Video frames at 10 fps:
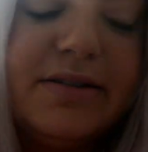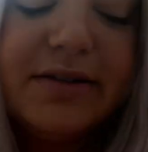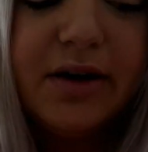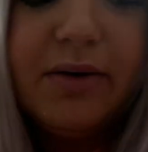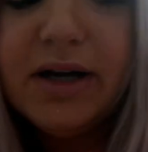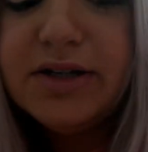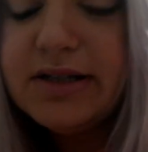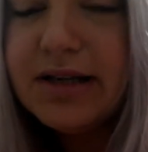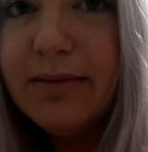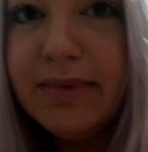So I
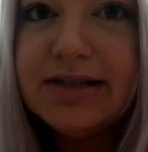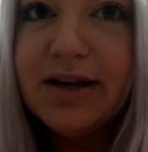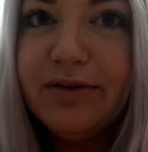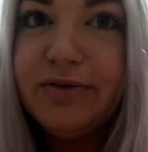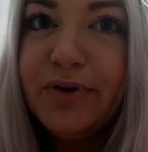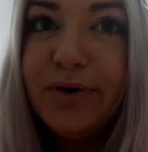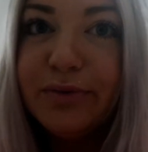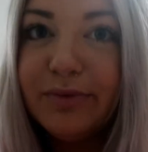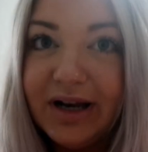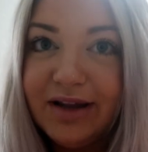just got
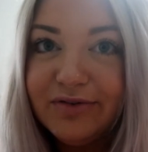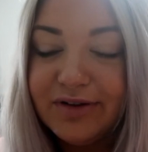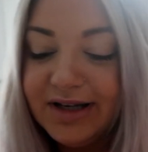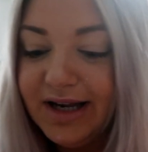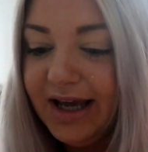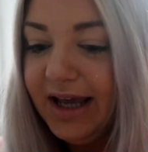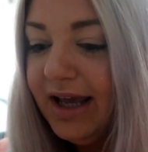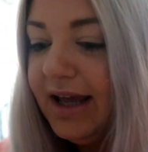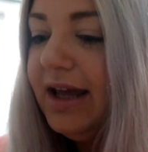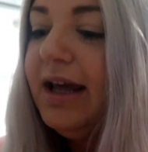myself ready for the
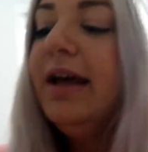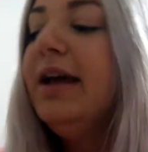day.